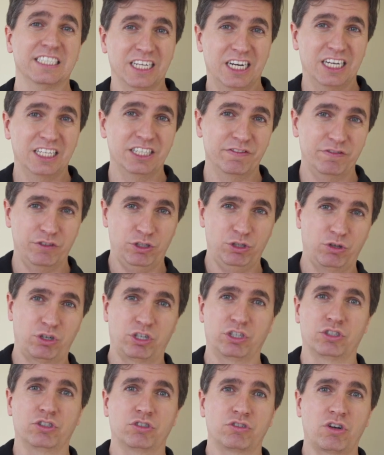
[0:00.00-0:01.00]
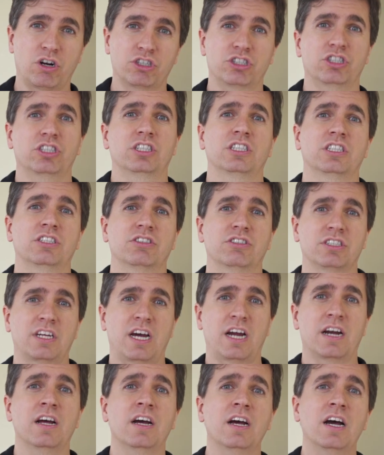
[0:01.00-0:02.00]
ton of new construction and there's
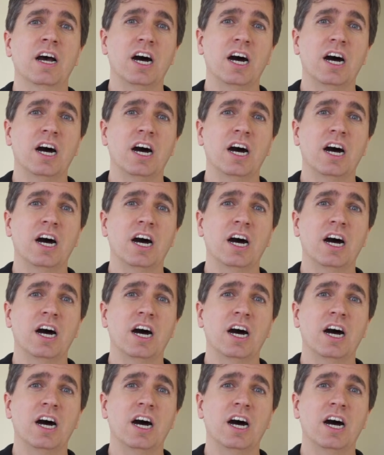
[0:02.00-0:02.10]
not